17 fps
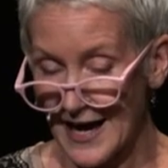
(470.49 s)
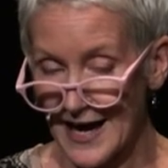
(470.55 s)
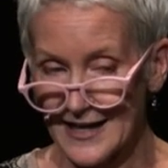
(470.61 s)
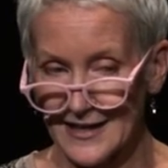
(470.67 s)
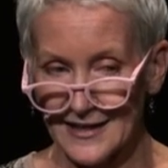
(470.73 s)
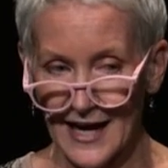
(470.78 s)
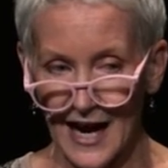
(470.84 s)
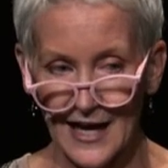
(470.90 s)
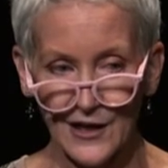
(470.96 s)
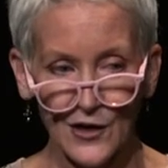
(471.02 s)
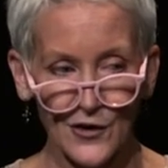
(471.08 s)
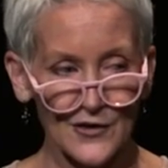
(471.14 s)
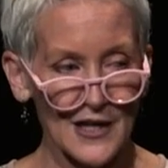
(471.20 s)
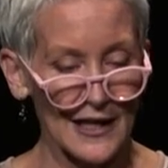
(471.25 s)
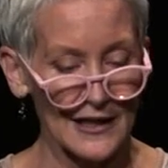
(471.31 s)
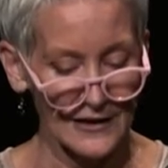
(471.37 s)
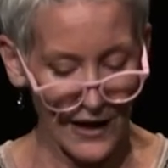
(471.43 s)
And I
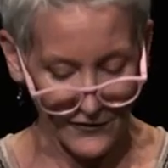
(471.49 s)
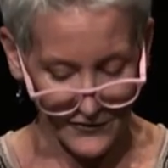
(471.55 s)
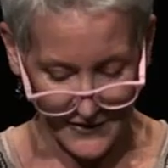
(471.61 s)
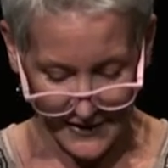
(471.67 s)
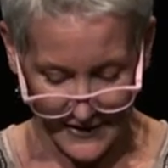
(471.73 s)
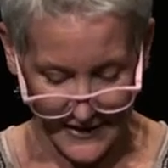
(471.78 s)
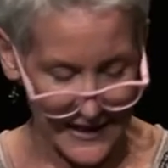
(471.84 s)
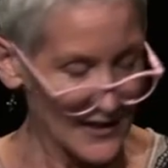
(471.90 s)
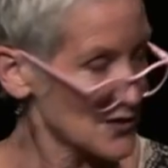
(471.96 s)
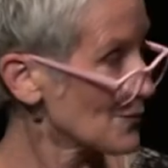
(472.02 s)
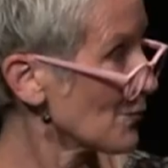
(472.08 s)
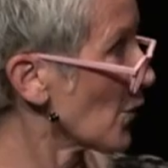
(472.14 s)
learned I love to teach